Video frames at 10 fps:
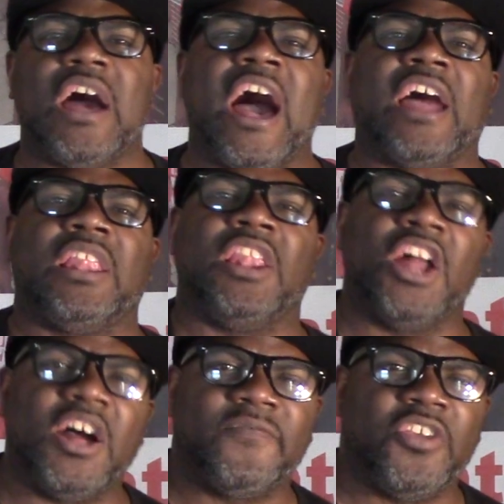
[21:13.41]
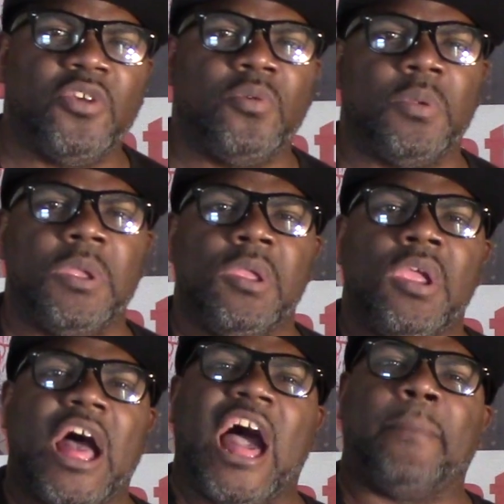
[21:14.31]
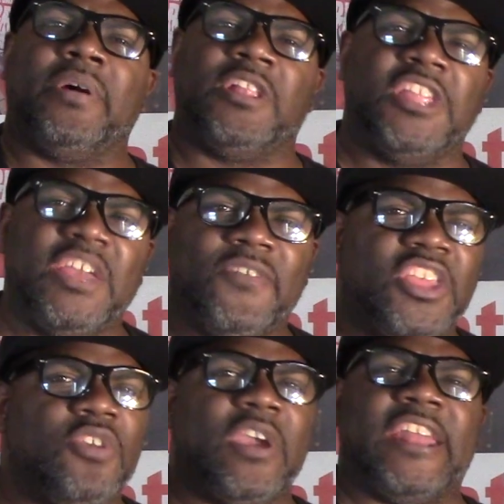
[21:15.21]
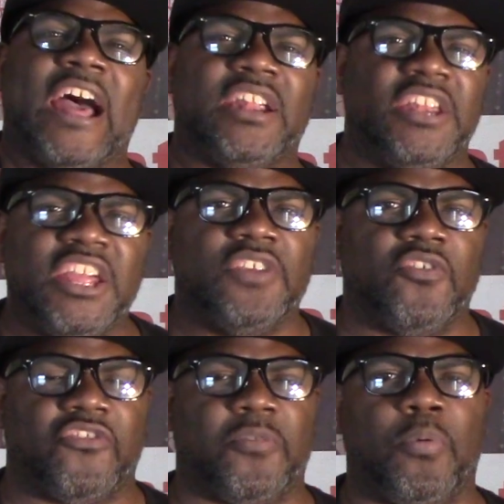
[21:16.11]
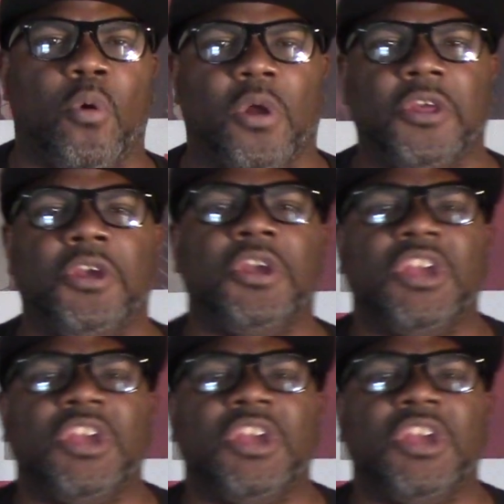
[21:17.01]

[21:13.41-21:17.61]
I love you, I believe in you, and I need your support.